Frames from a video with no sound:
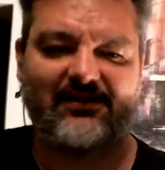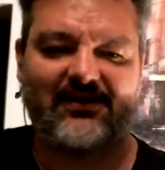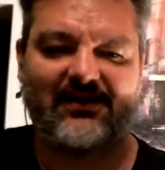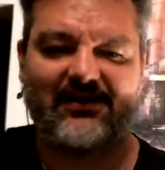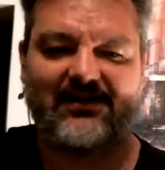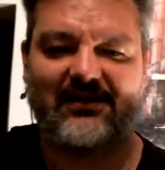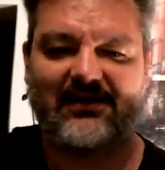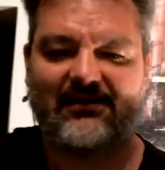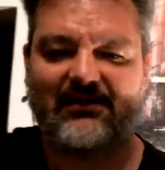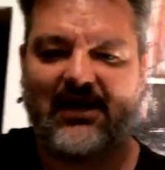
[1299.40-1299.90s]

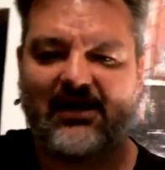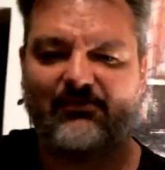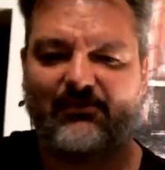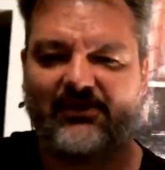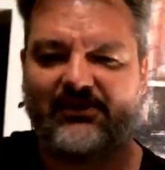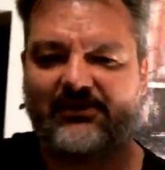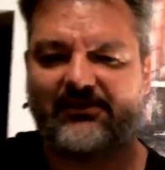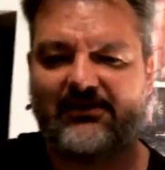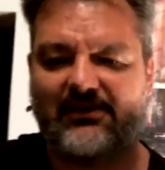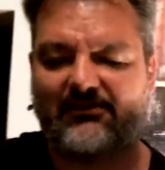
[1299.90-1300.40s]
I
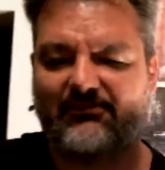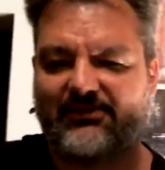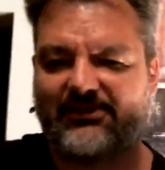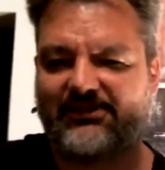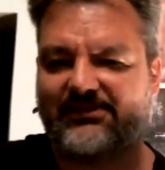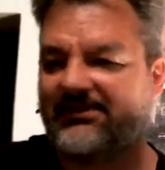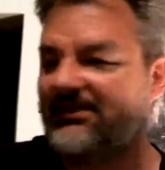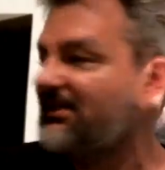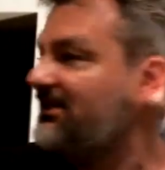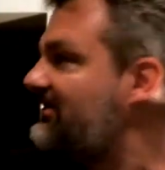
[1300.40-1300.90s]
want to
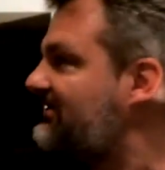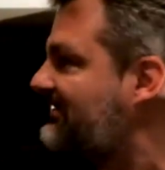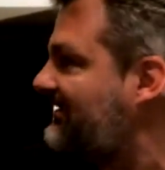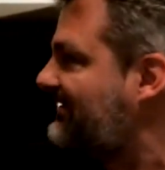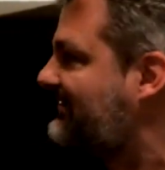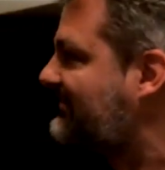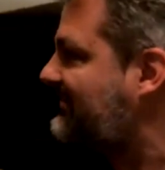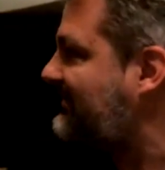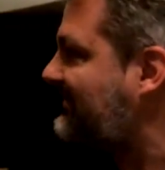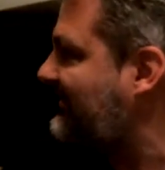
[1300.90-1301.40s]
tease
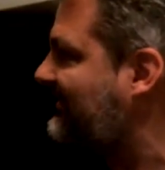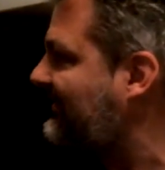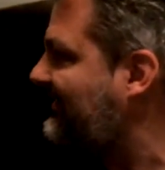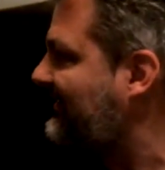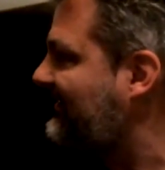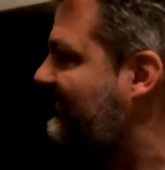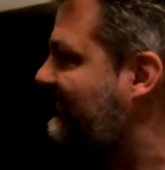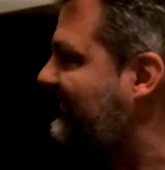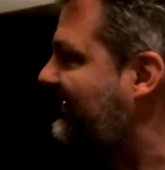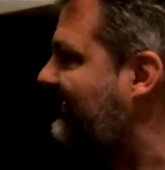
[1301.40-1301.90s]
this
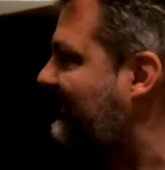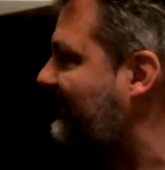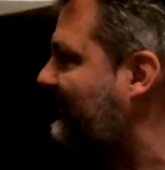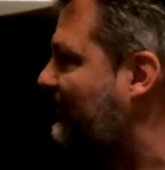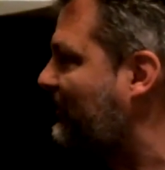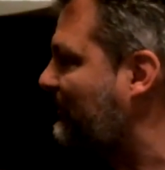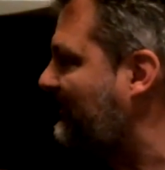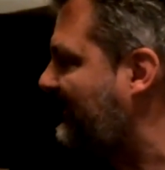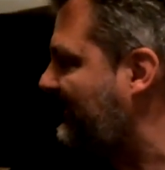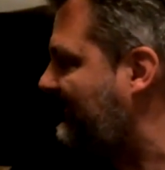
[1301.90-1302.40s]
thing a little
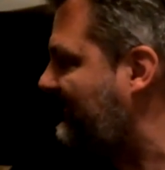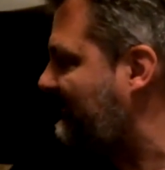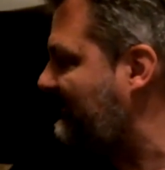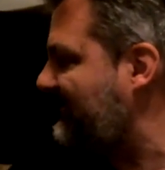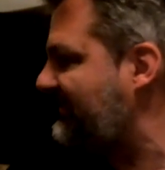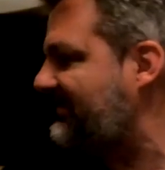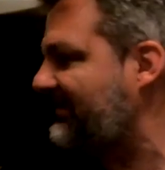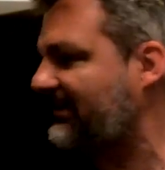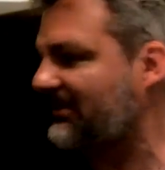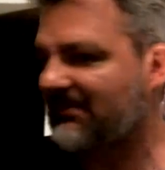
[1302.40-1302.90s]
bit. Let me
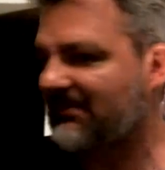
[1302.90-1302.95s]
think about.